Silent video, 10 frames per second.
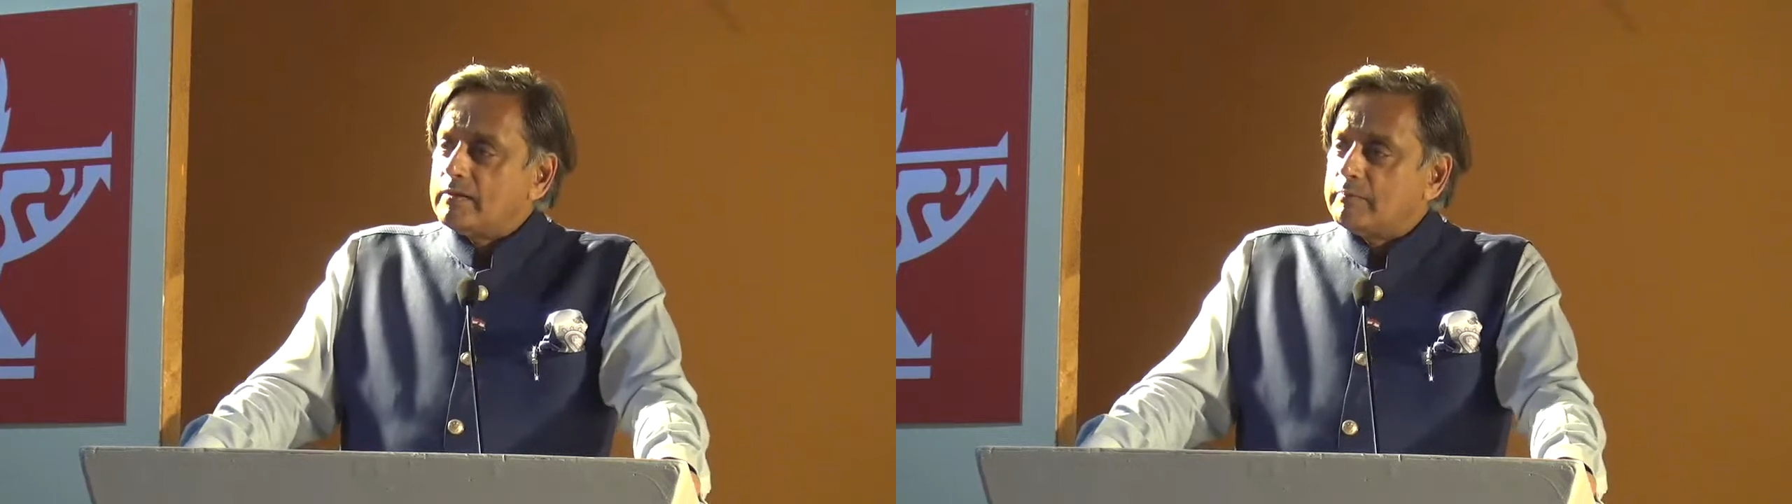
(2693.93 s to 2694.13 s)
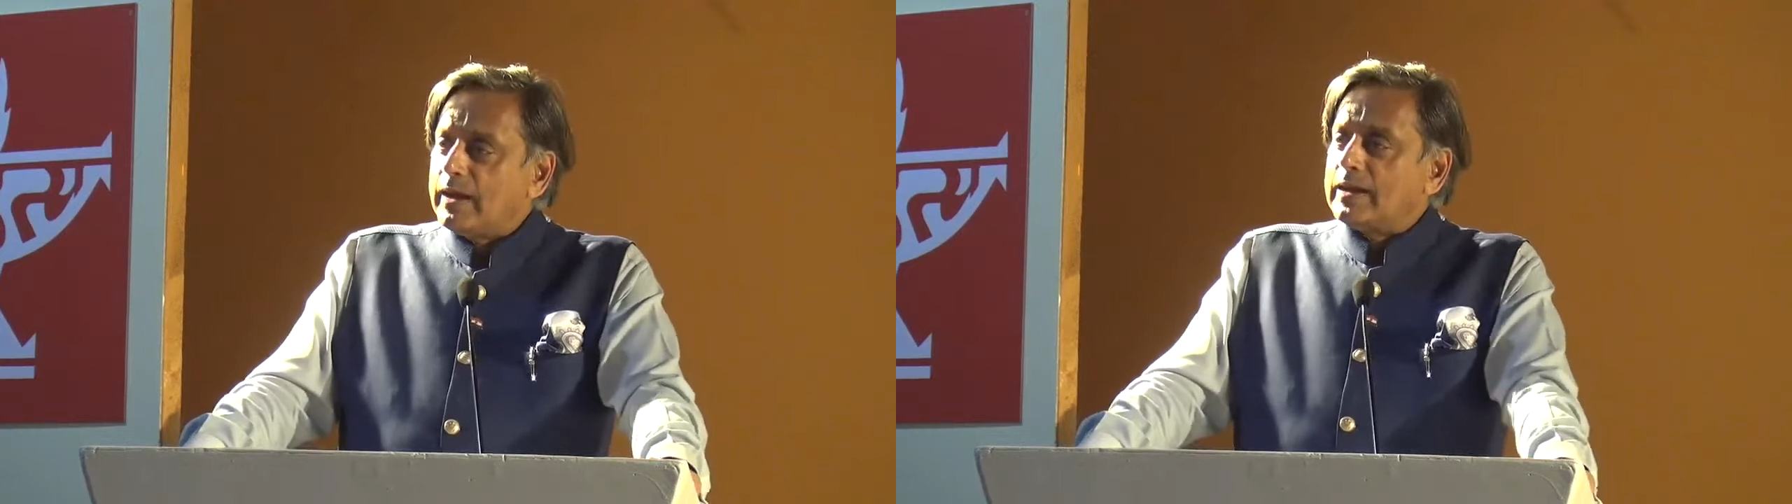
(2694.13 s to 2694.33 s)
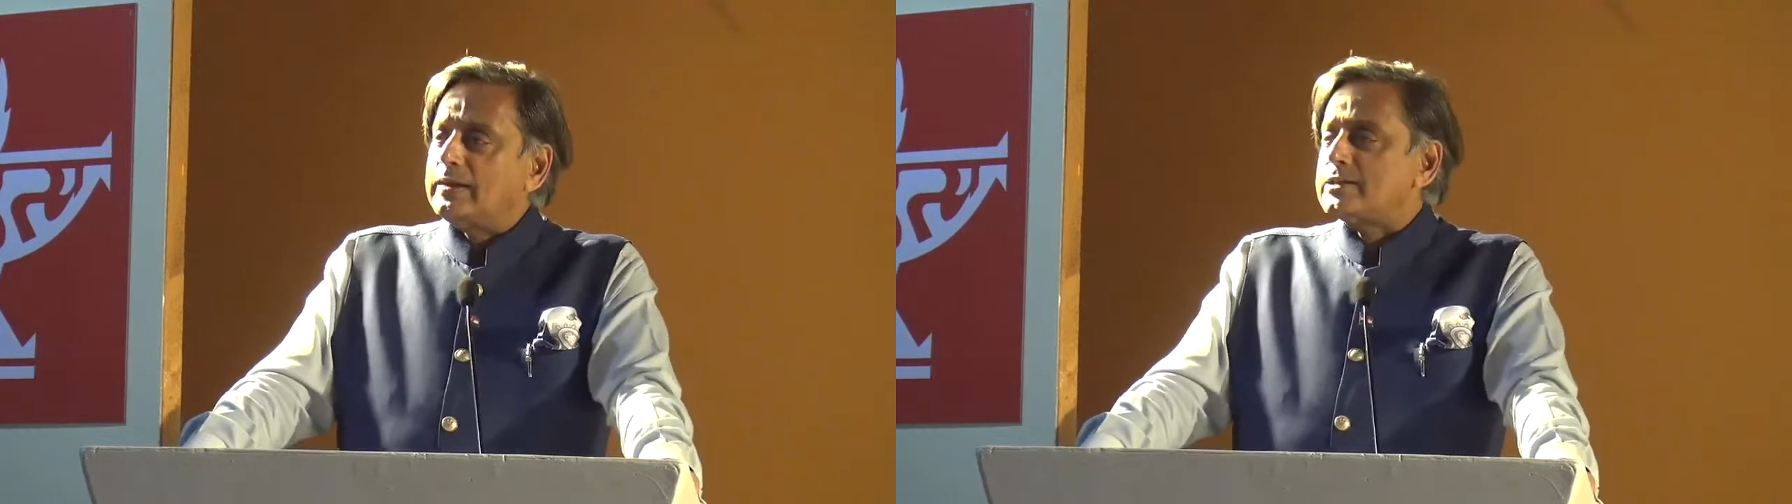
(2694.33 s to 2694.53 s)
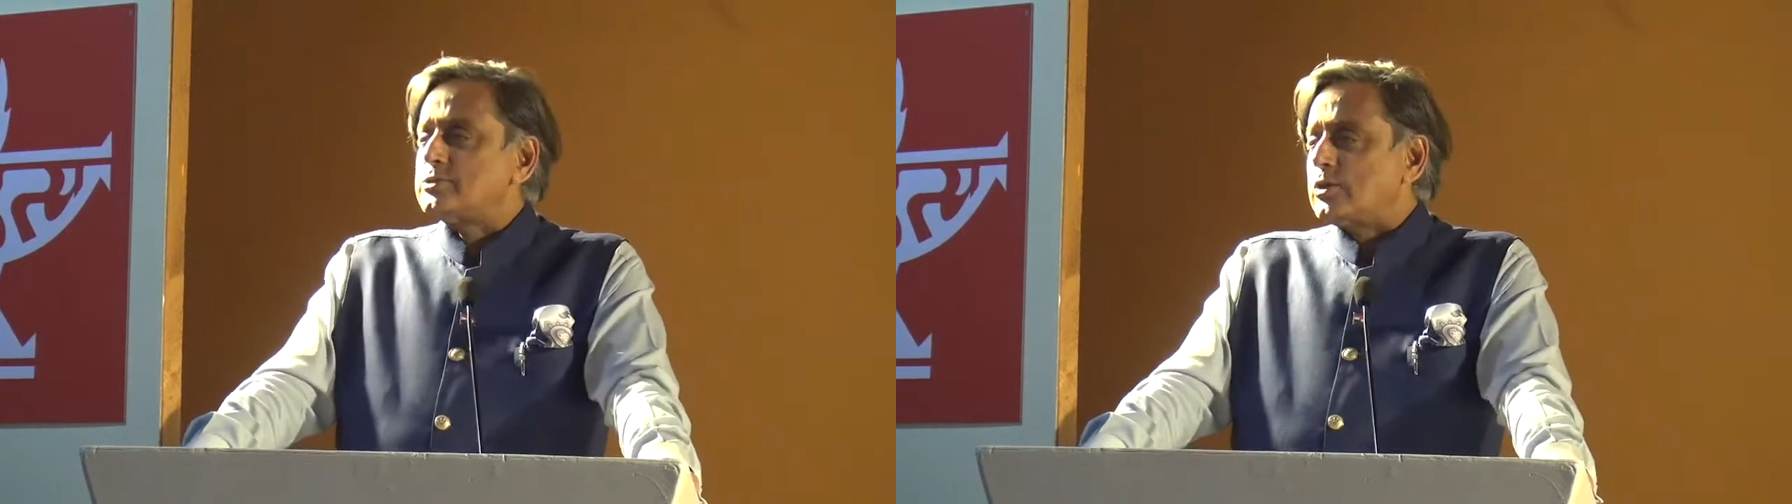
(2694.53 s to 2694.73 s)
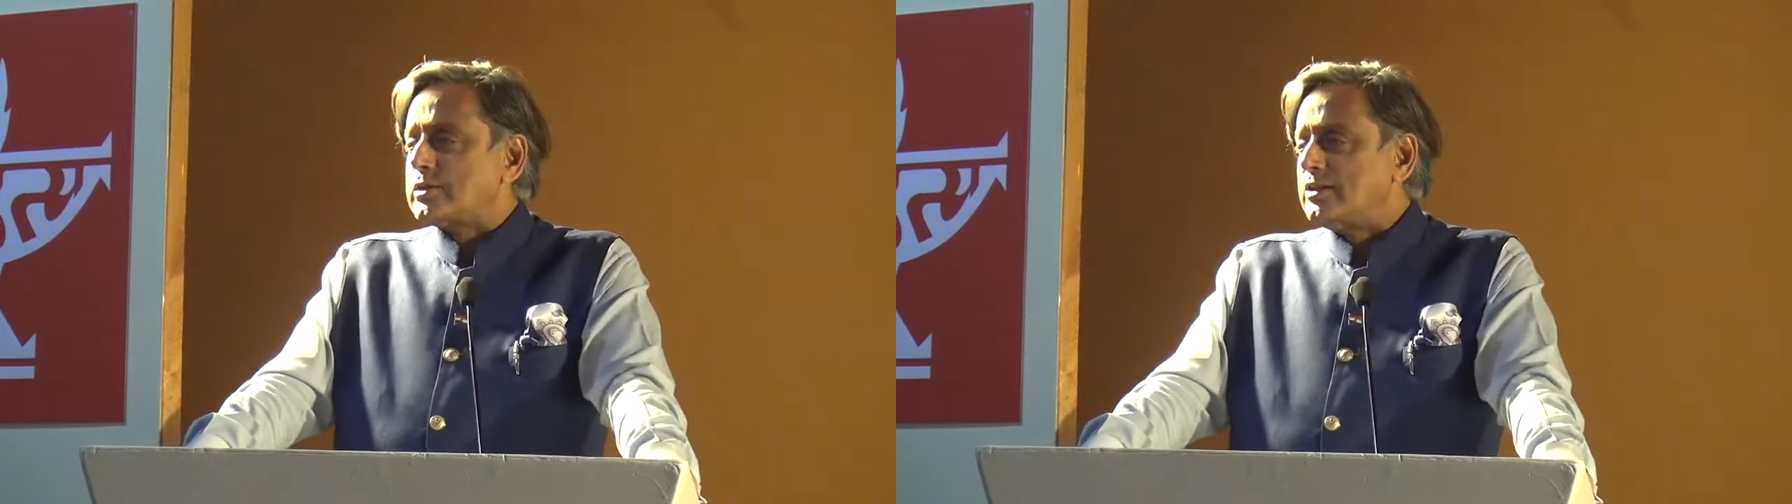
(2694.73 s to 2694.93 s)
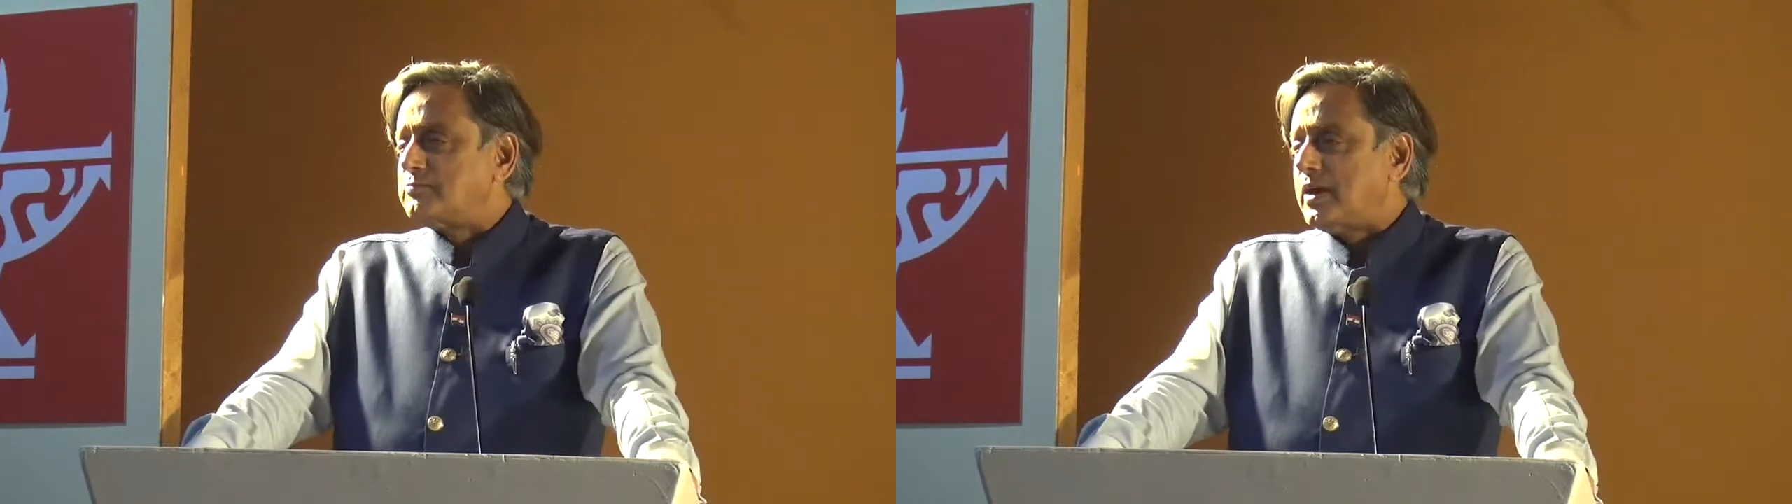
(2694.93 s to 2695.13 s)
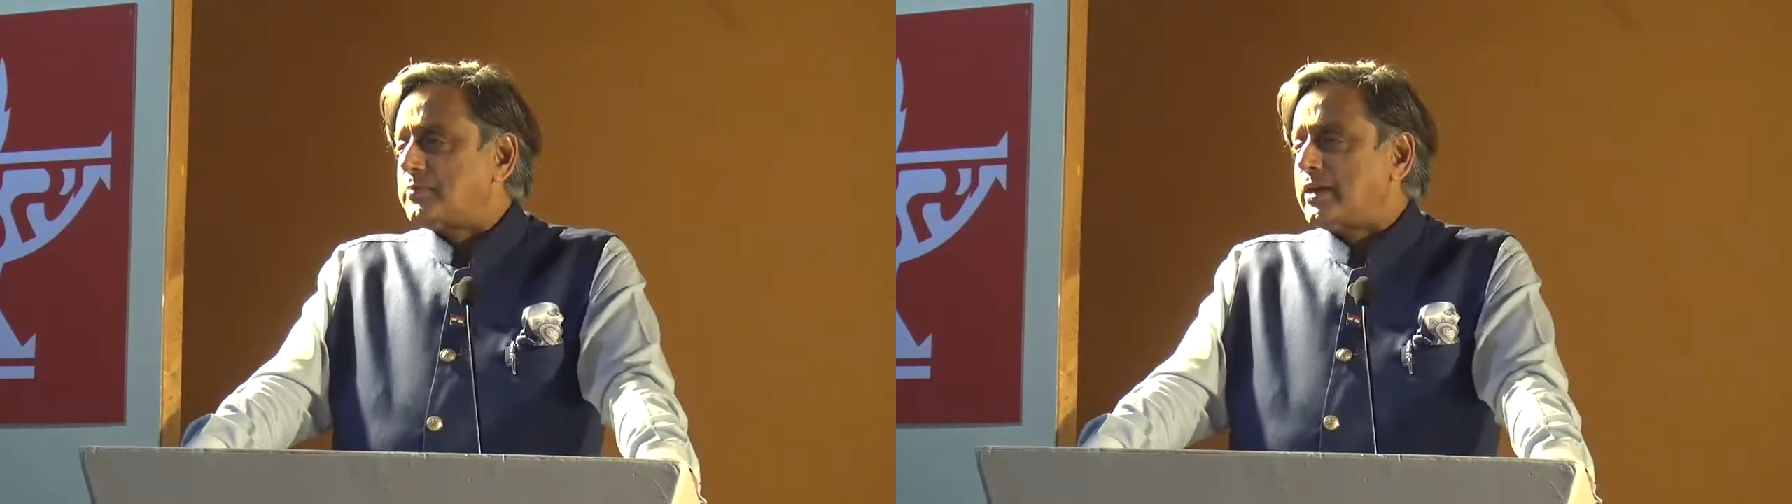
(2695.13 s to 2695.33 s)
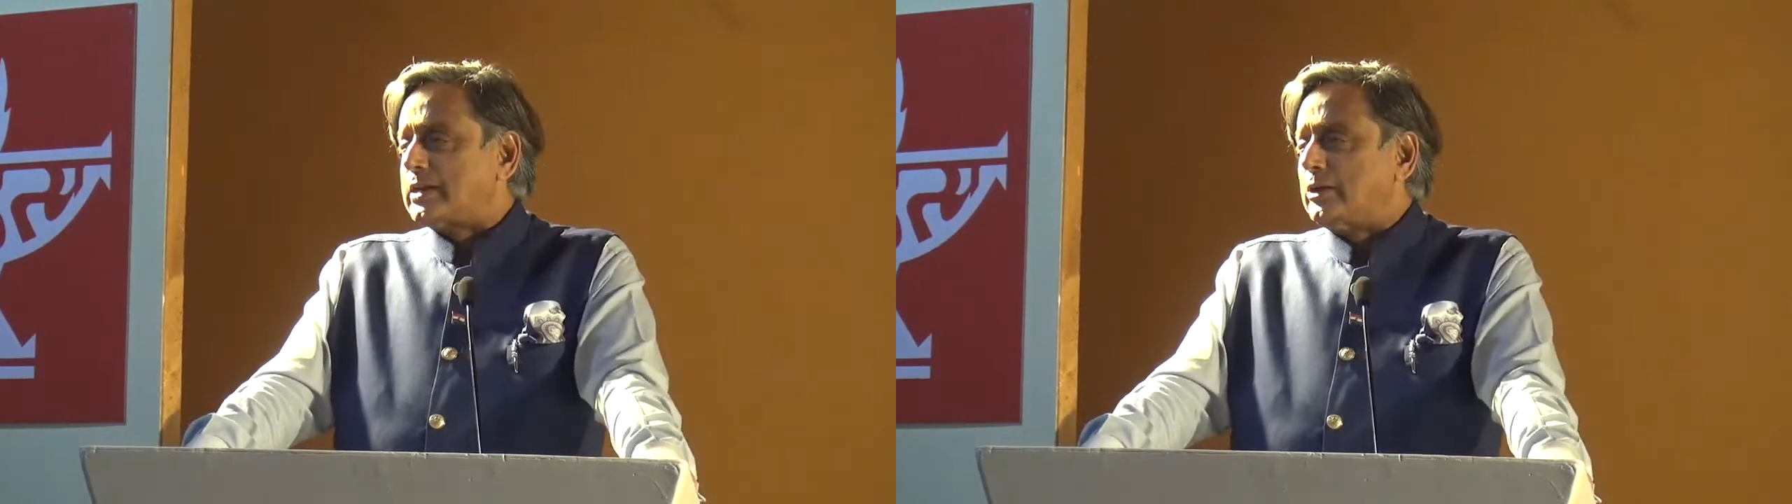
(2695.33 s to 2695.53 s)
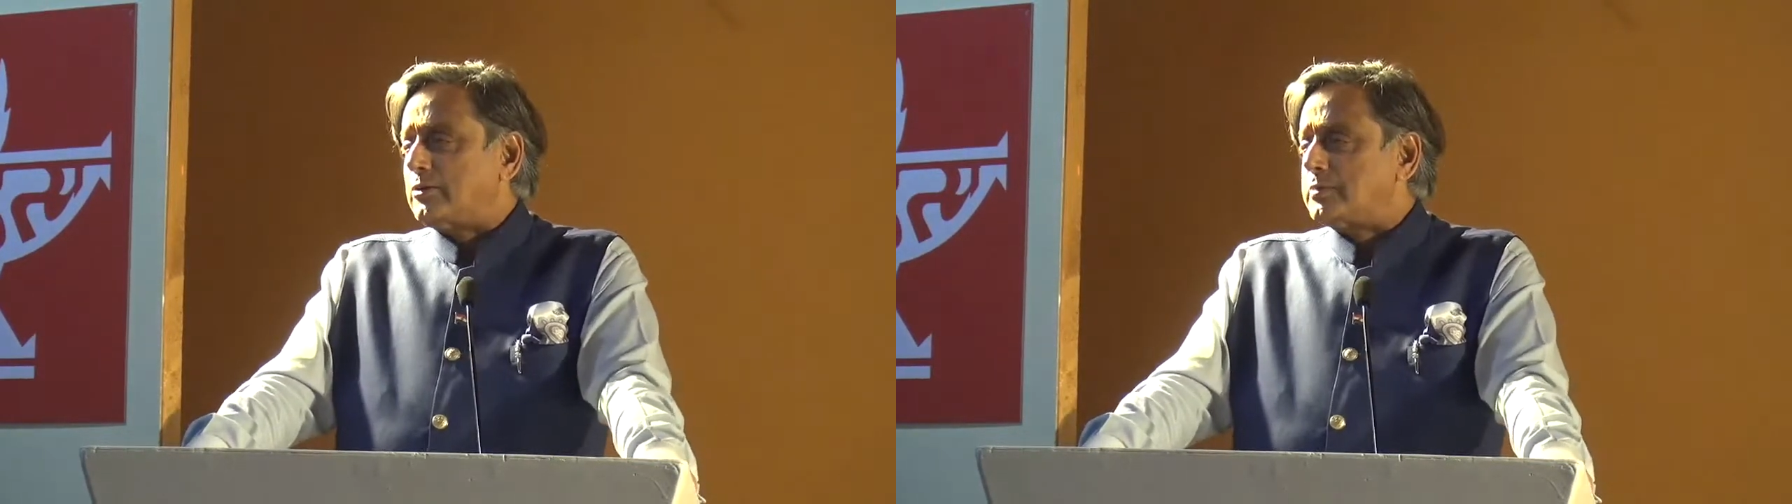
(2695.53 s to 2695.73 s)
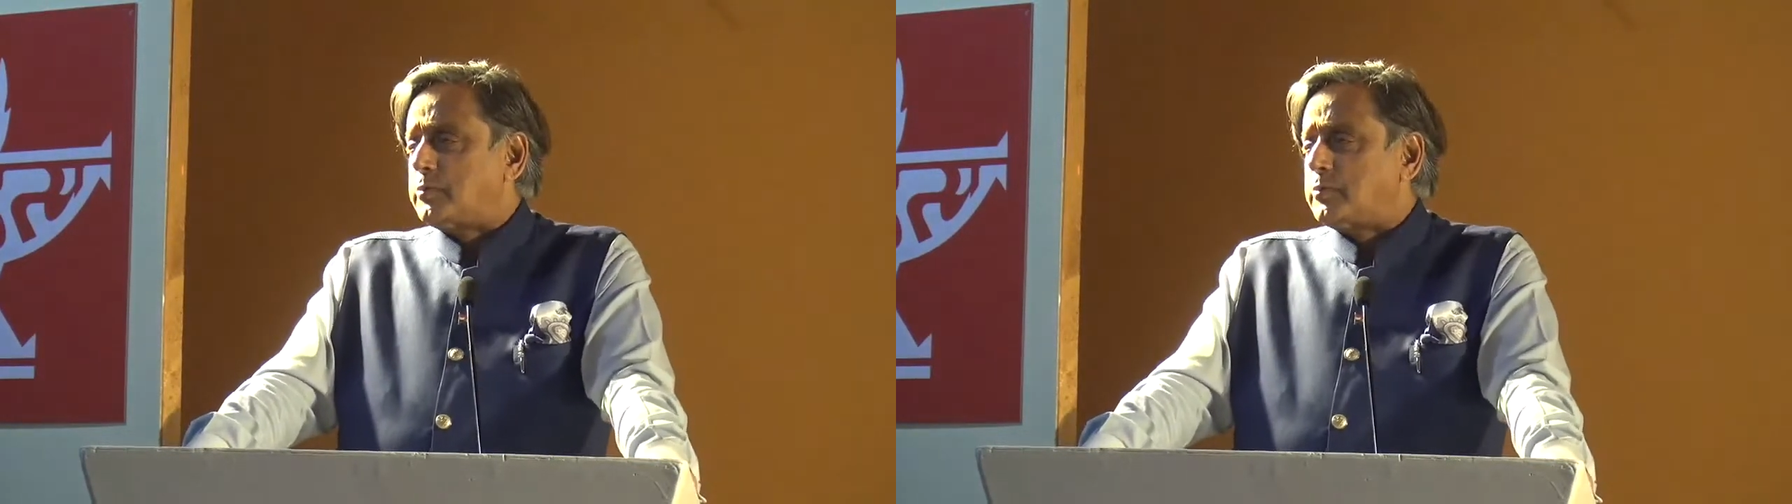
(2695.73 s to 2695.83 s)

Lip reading: Man does not live by bread alone,